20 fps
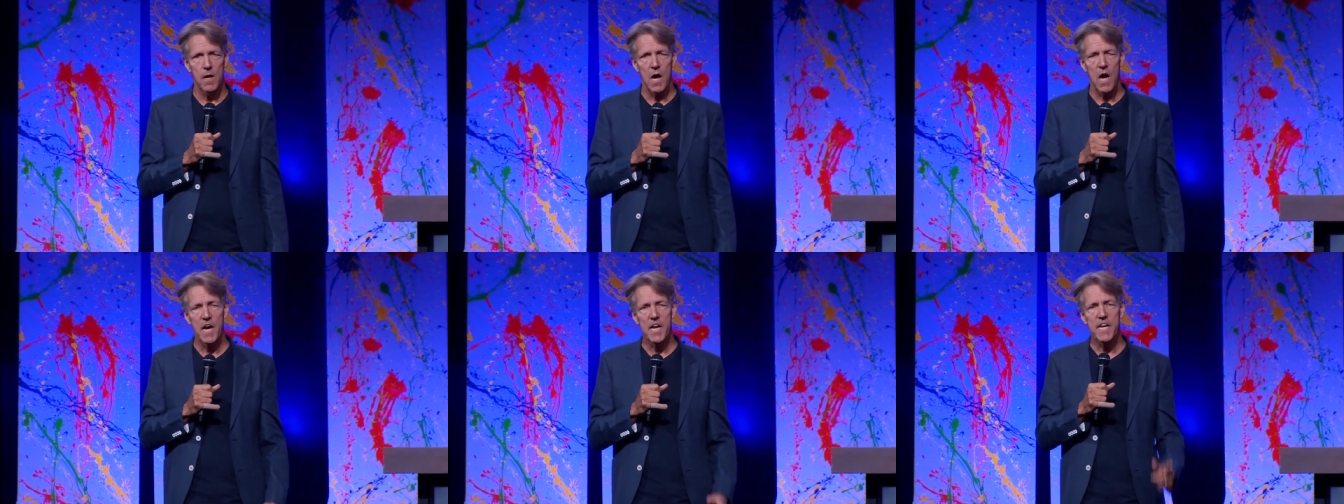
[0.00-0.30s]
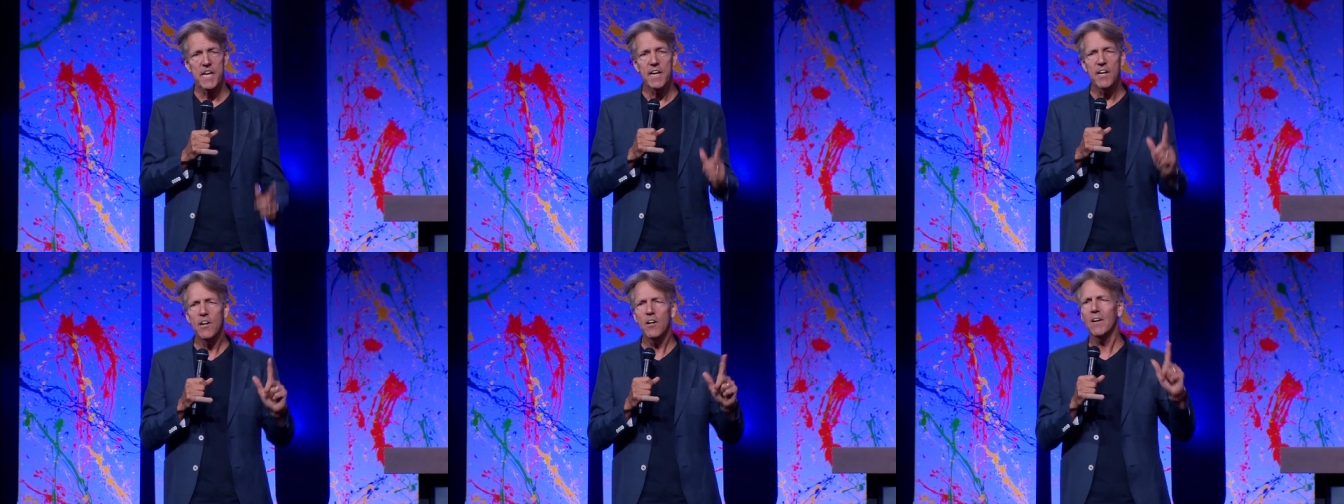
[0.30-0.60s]
A
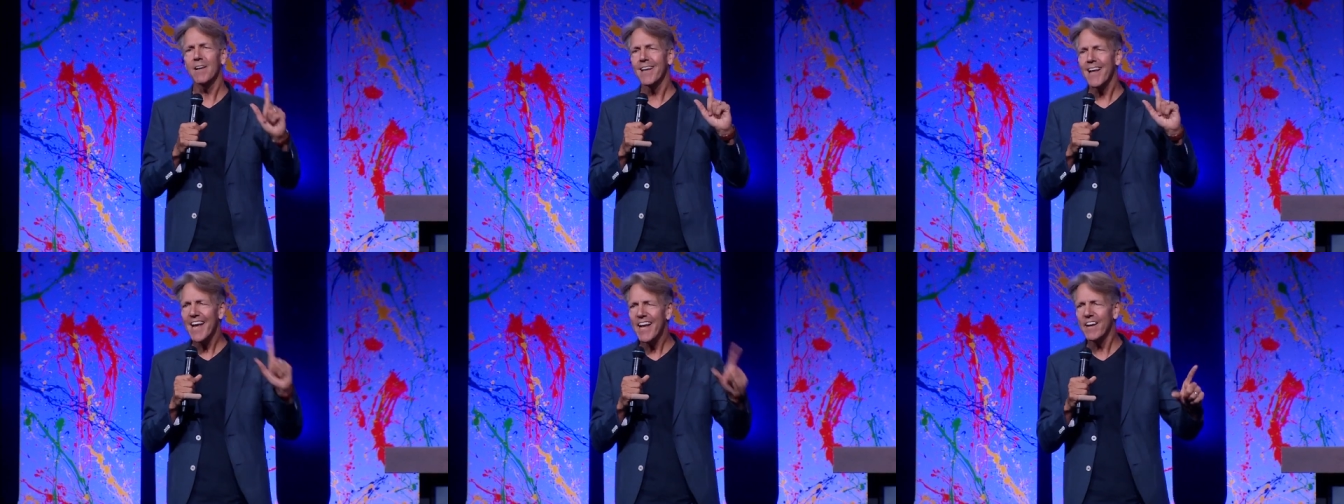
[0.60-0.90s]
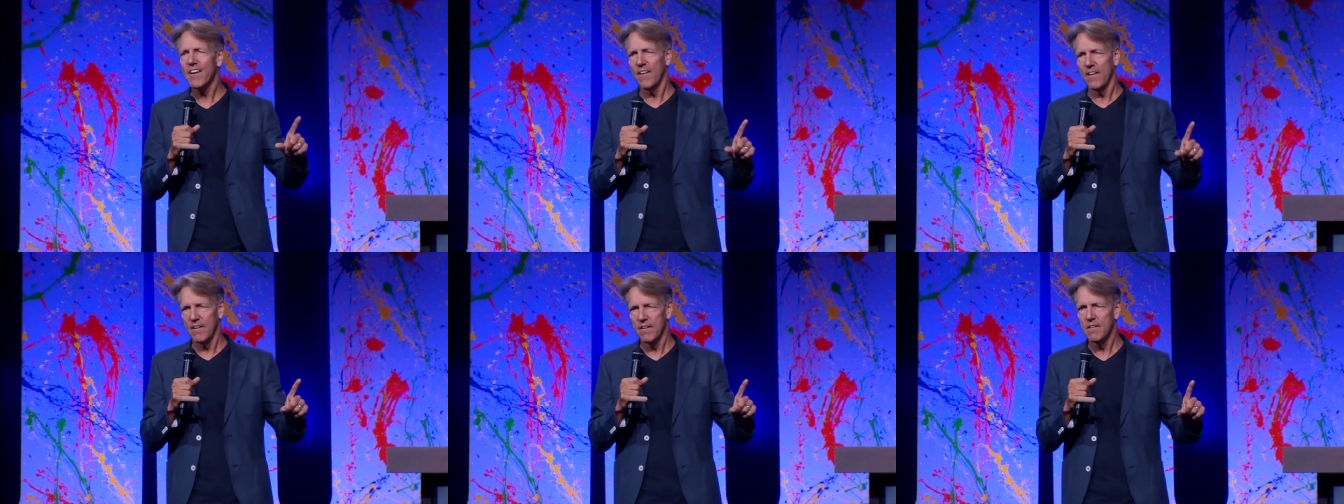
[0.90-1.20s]
year
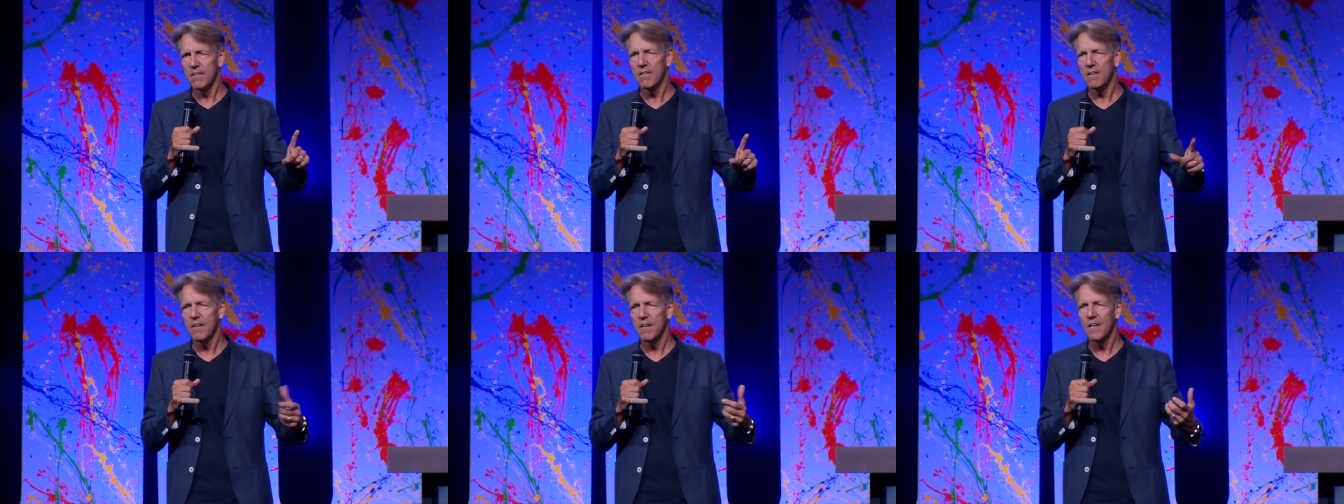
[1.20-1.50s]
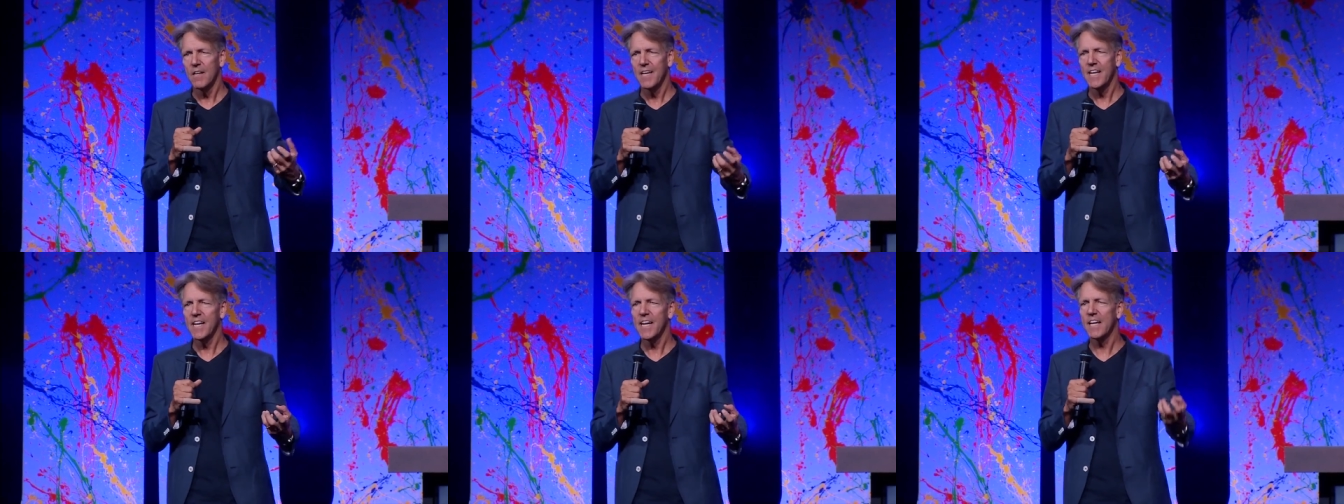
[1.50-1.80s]
later,
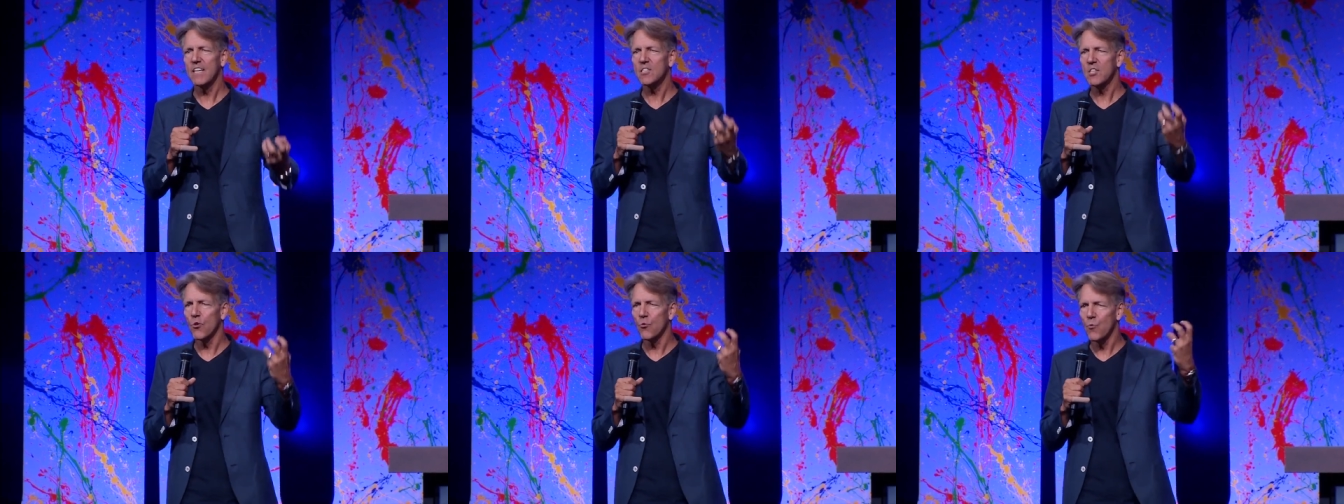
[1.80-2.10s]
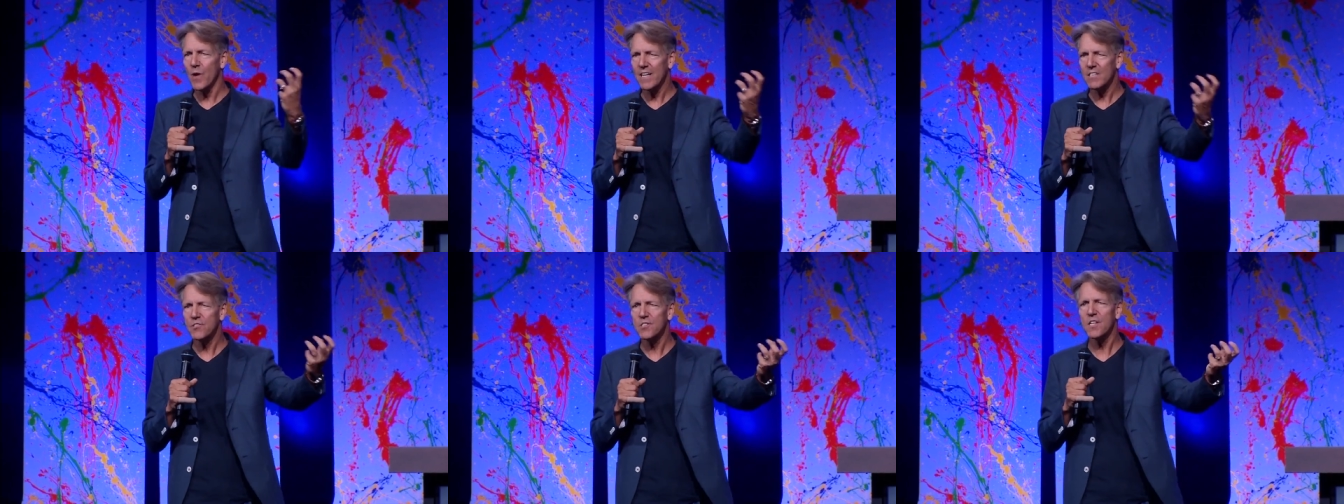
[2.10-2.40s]
he gets
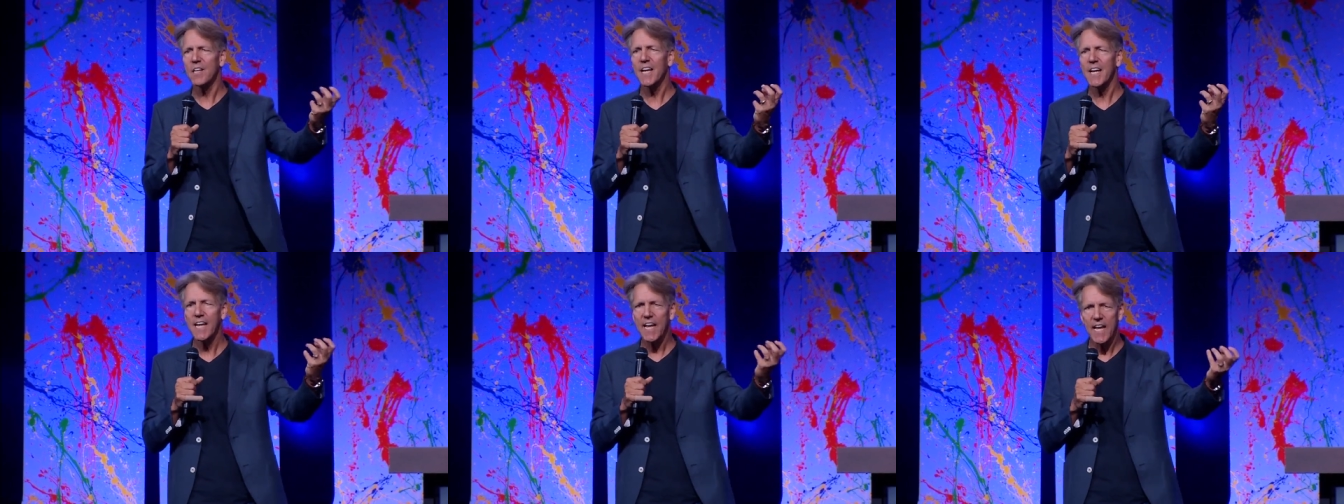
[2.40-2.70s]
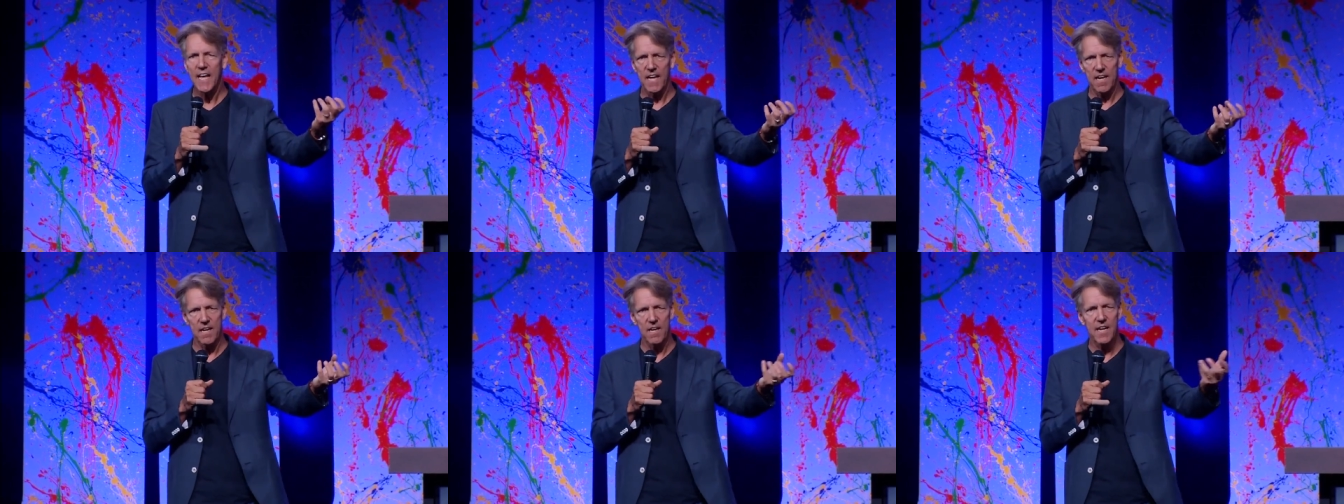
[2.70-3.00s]
arrested
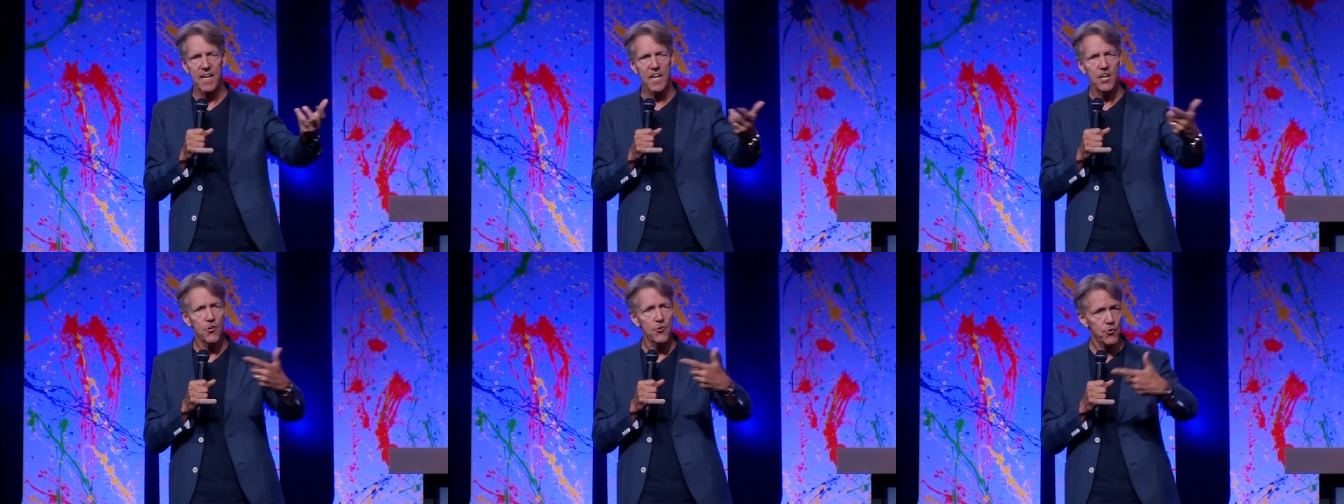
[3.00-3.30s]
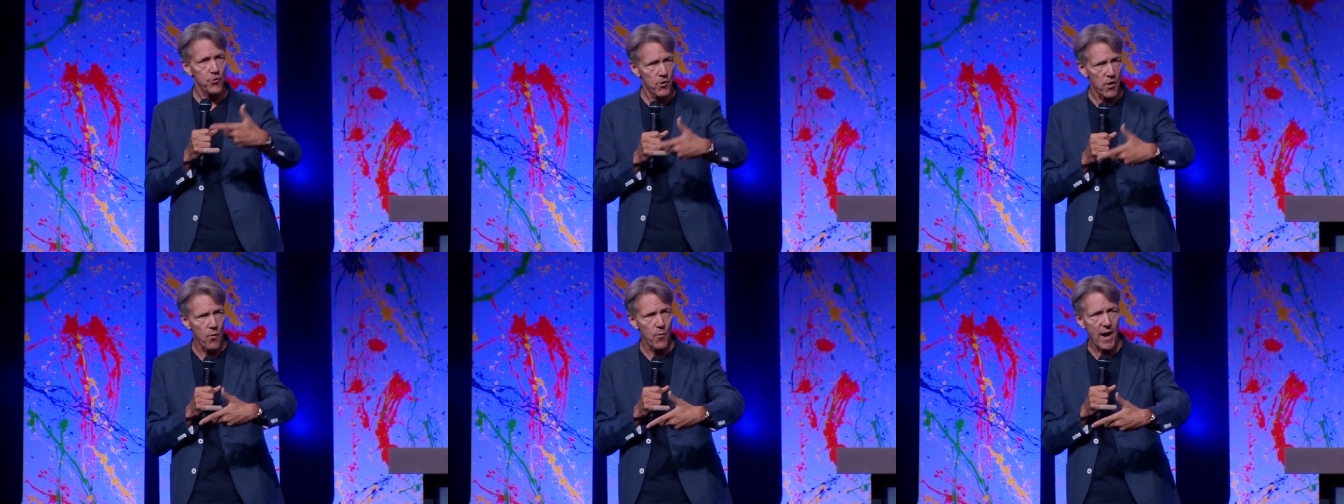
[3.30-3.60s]
again in
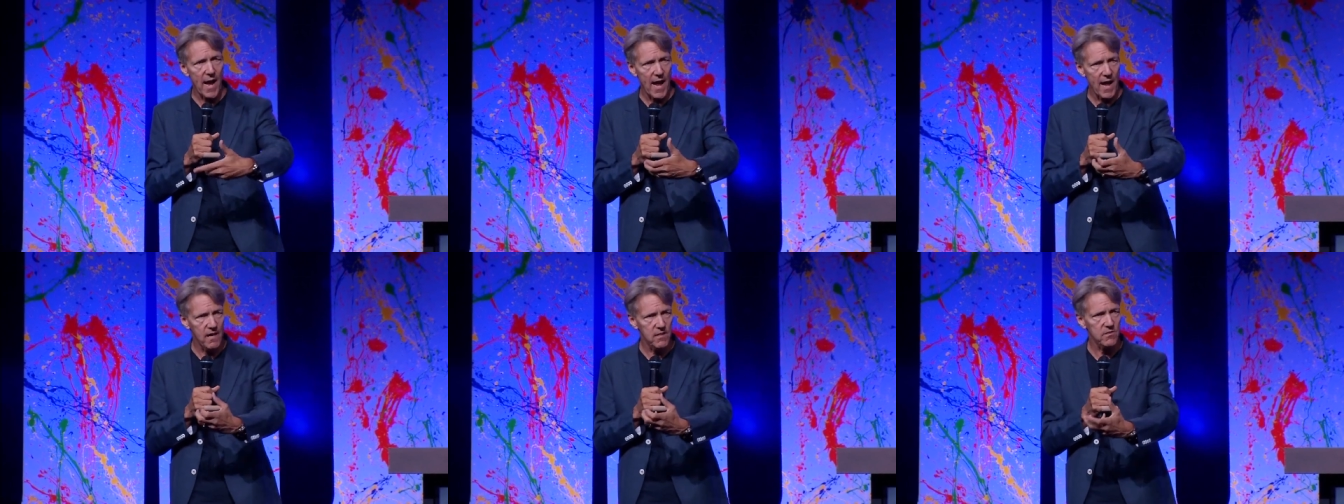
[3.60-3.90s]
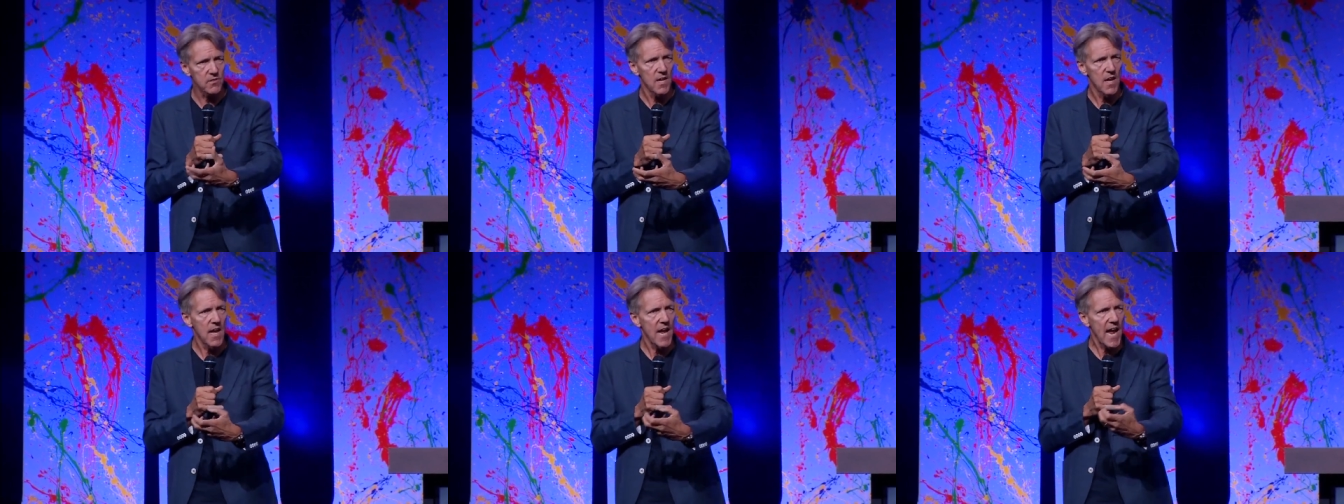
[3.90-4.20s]

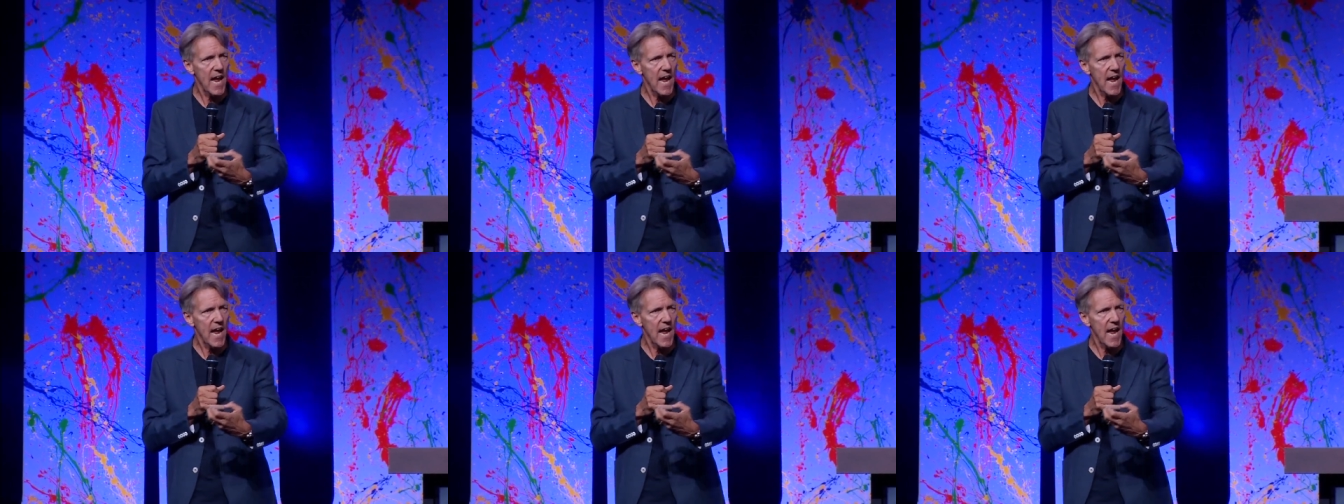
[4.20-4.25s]
Troas